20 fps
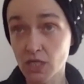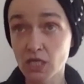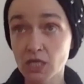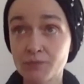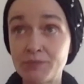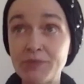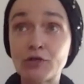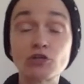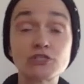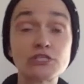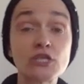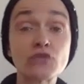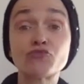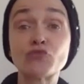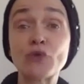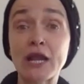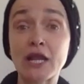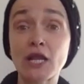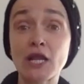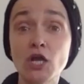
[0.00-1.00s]
Because if
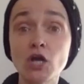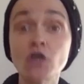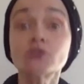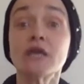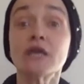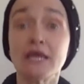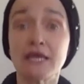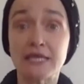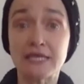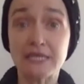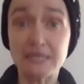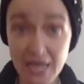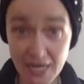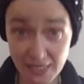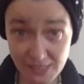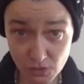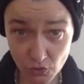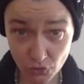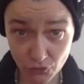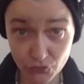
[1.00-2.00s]
we are not,
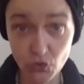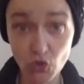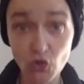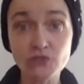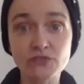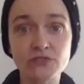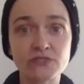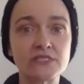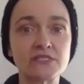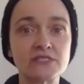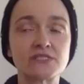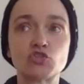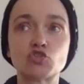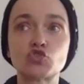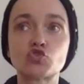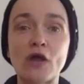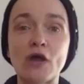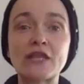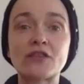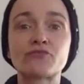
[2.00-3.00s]
yes, of course, this
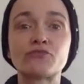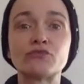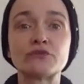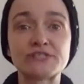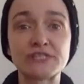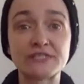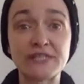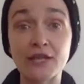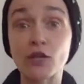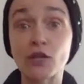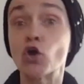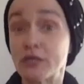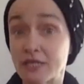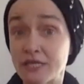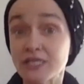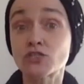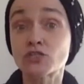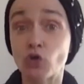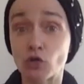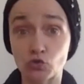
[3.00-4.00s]
dreadful scenario
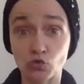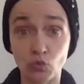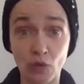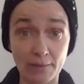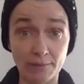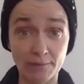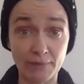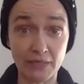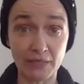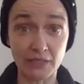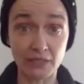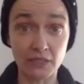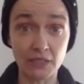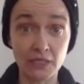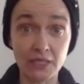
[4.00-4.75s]
is going to happen.